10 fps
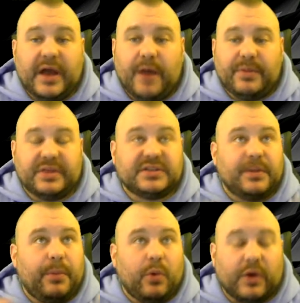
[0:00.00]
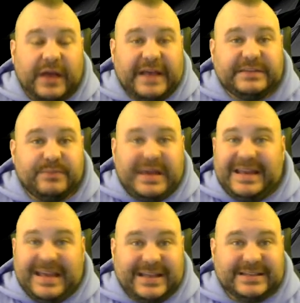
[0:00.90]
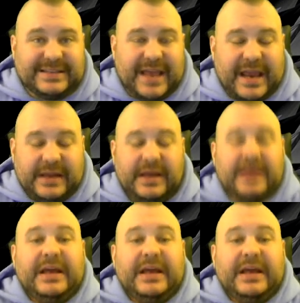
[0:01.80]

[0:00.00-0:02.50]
up and the support has been insane.